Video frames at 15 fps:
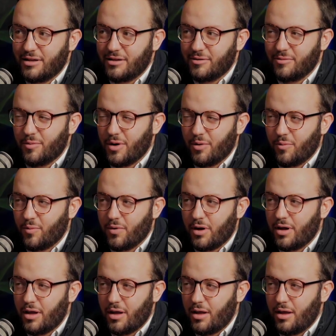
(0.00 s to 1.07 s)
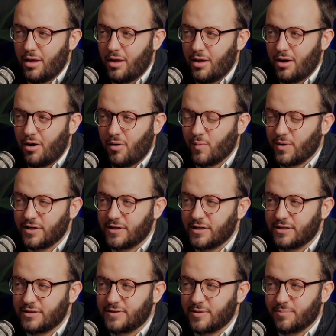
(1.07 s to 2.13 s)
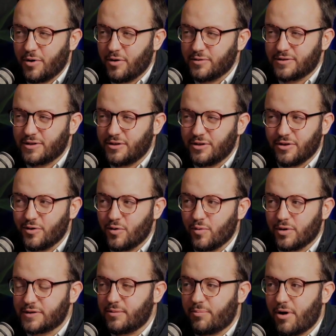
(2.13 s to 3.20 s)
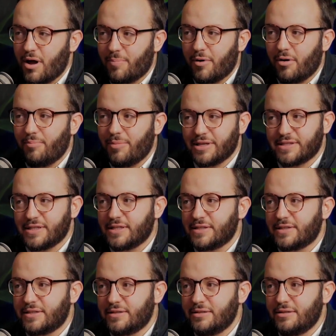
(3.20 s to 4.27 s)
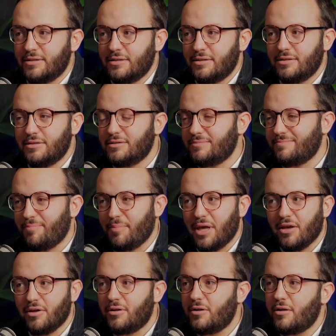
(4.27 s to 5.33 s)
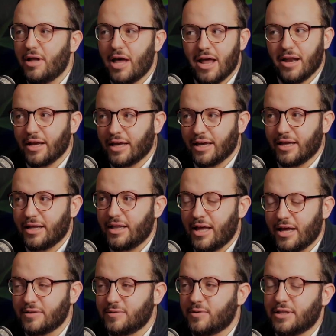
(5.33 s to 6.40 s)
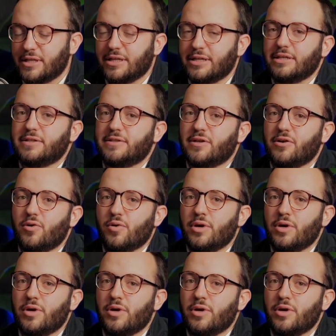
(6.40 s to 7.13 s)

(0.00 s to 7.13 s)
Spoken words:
what are we supposed to do? What's the proper business meal etiquette, that sort of thing? So,